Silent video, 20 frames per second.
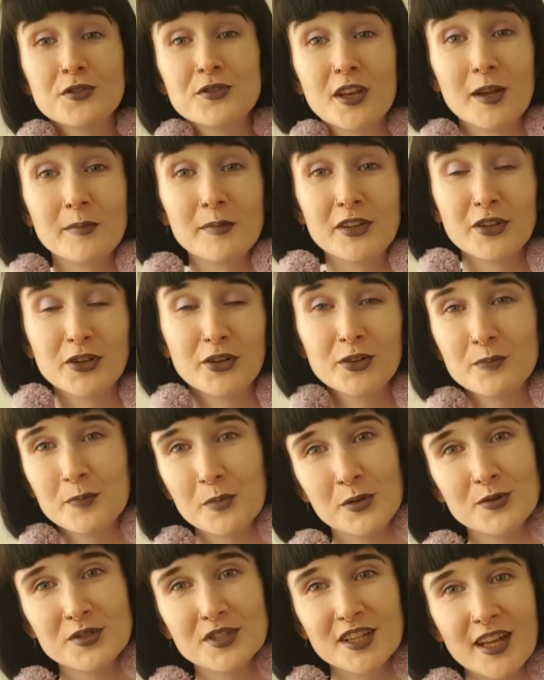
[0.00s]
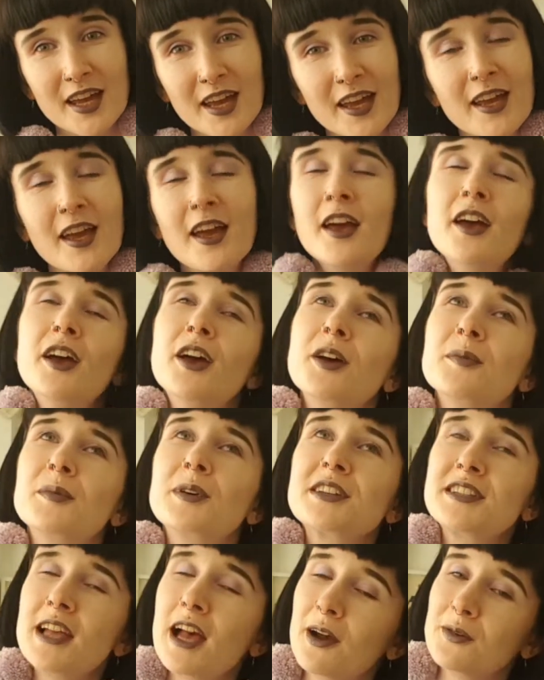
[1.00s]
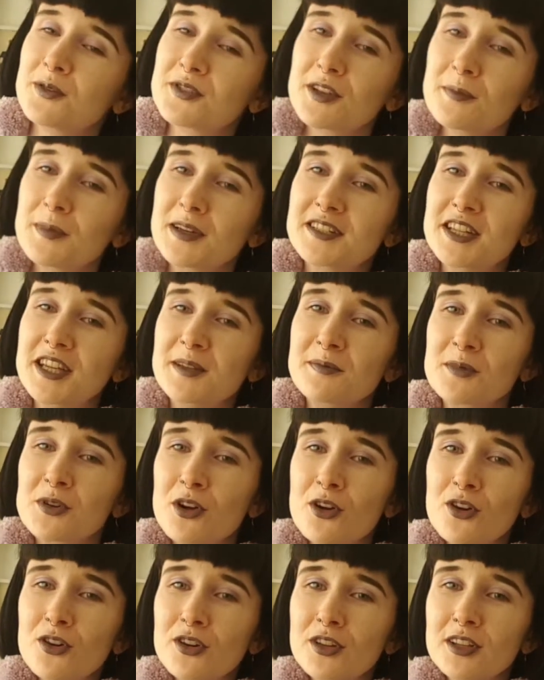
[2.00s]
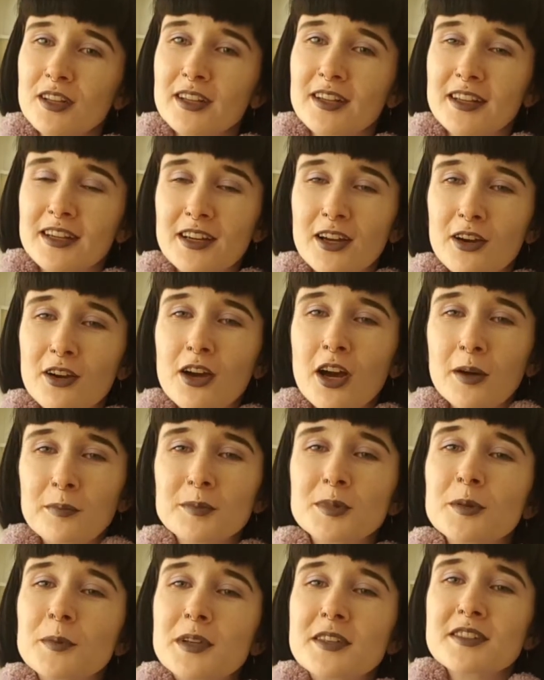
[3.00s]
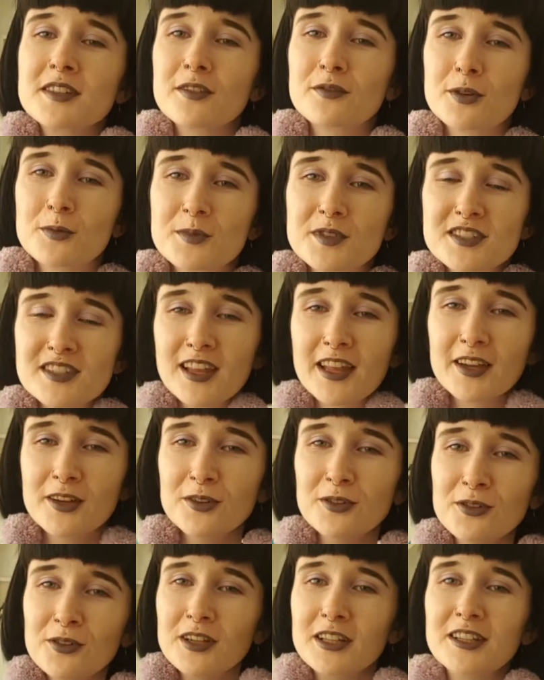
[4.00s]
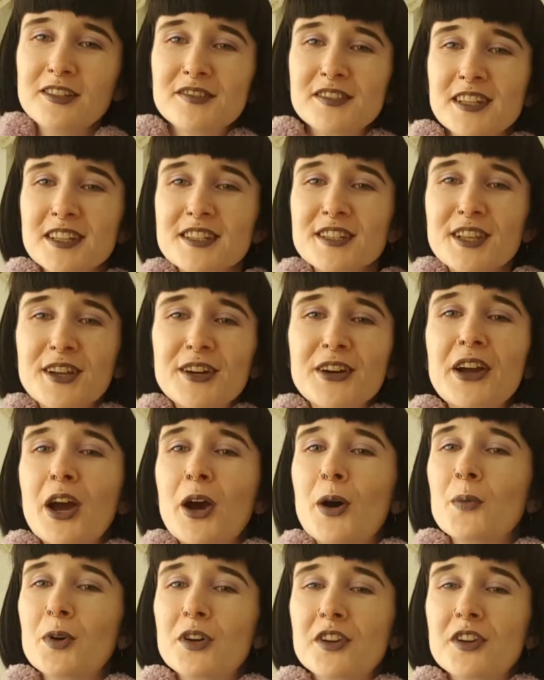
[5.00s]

Also, I'm in a good mood today because I was on my team call and I got compliments. Everyone was like, "Oh, I love this look."